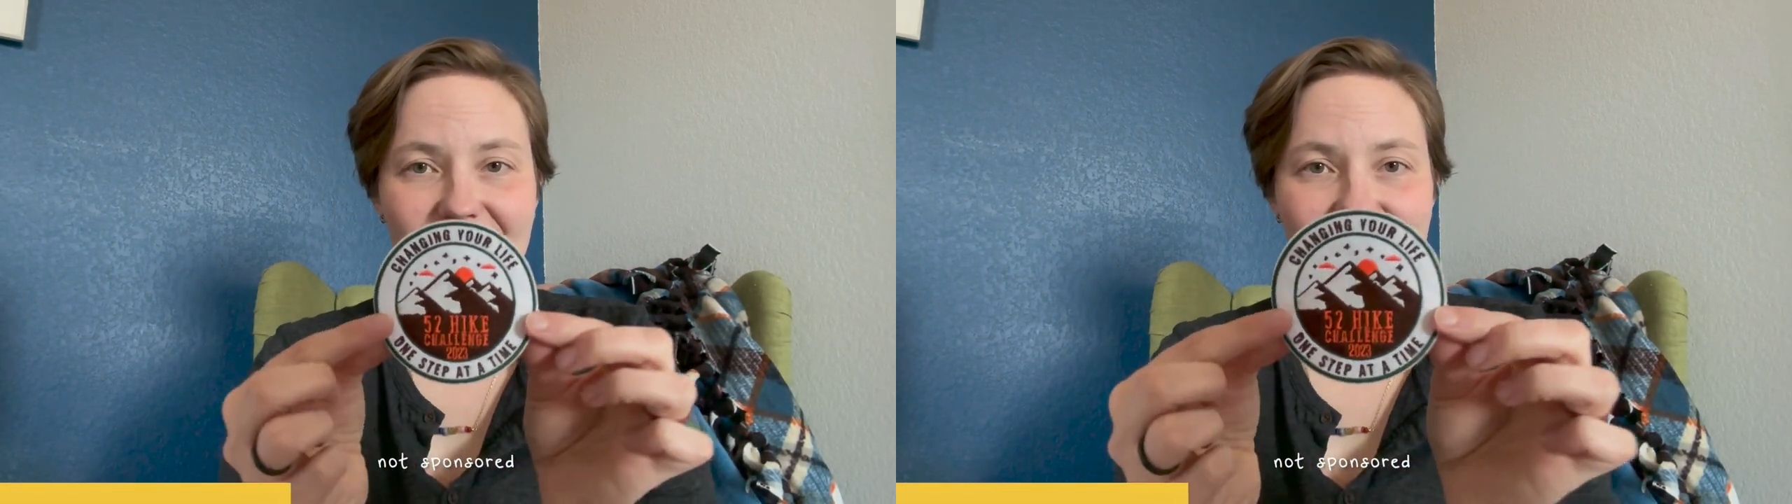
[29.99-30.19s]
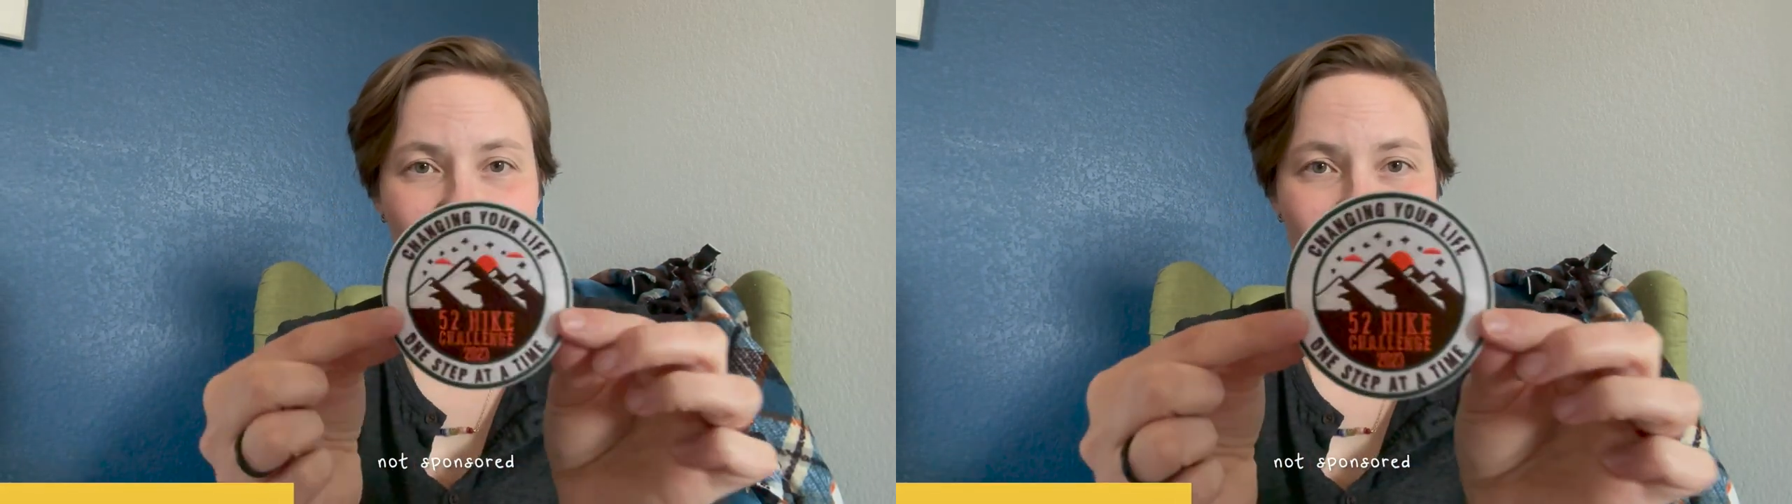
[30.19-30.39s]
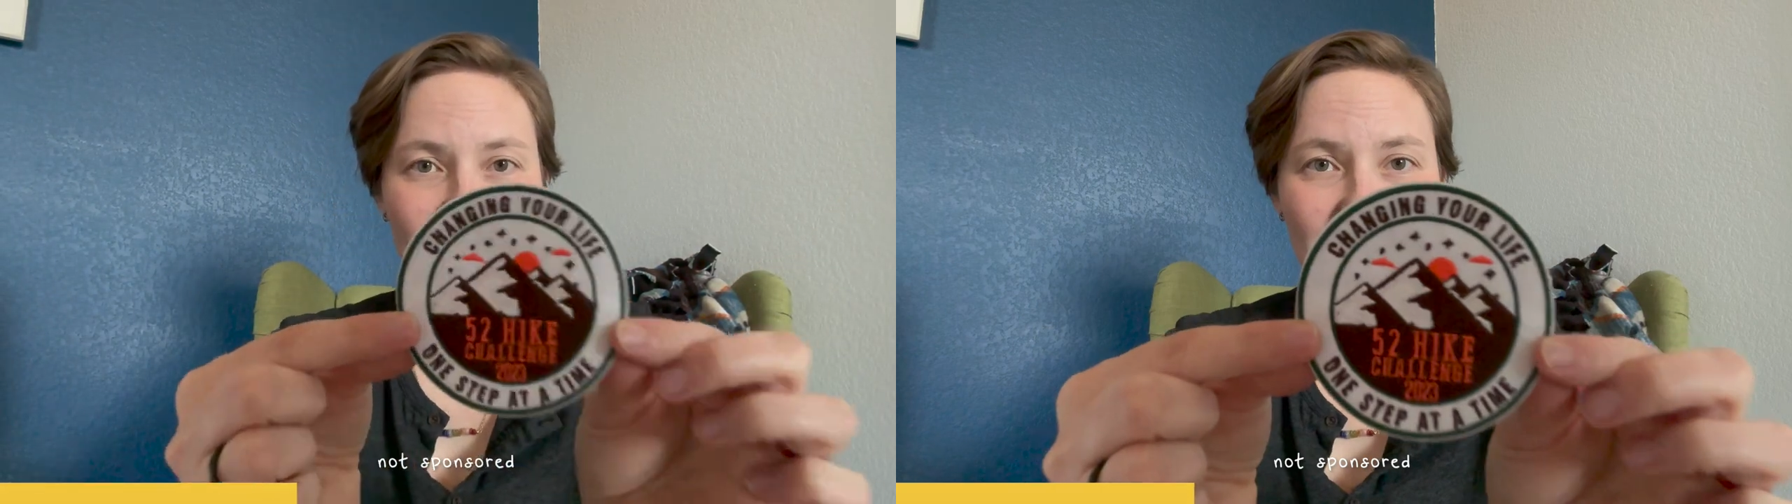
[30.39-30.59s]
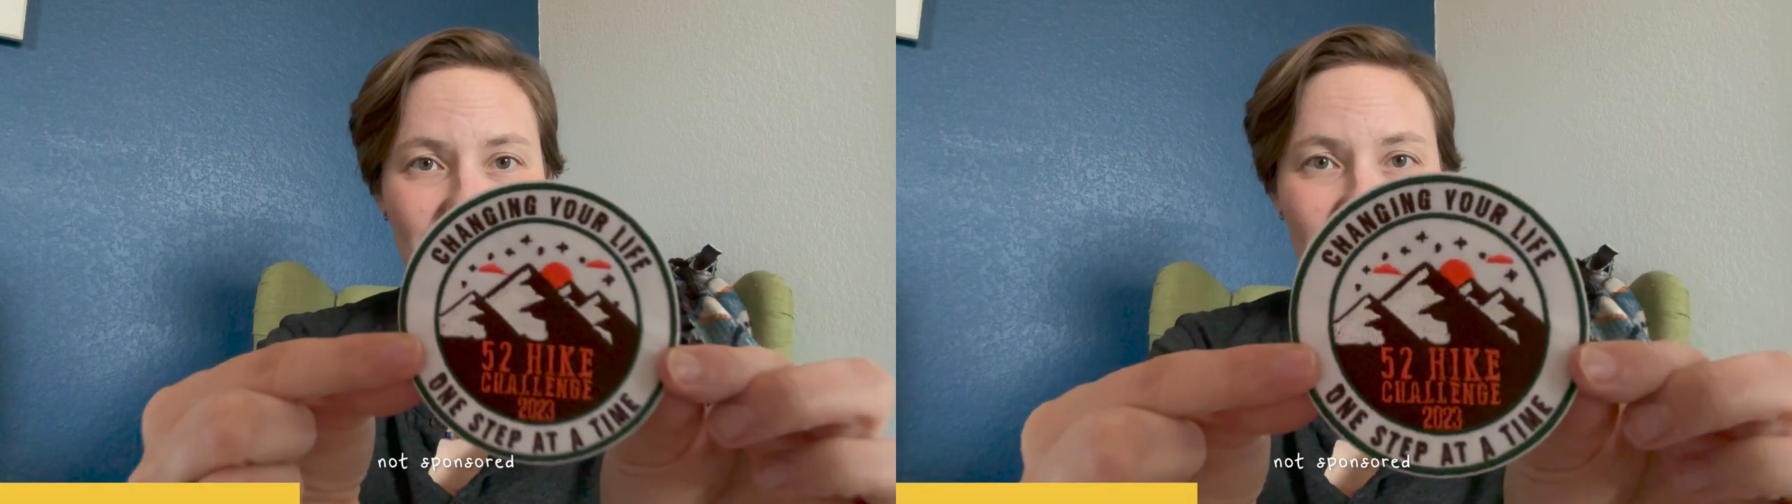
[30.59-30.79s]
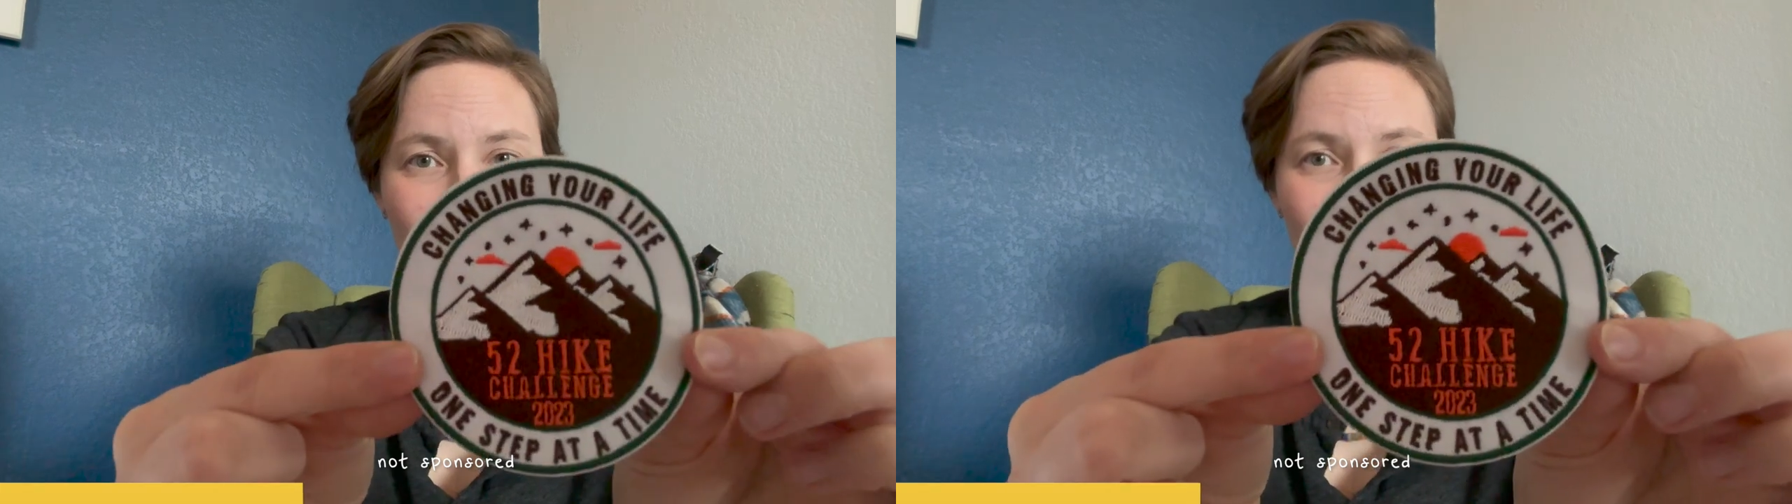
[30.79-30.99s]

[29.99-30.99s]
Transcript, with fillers: Dun, dun,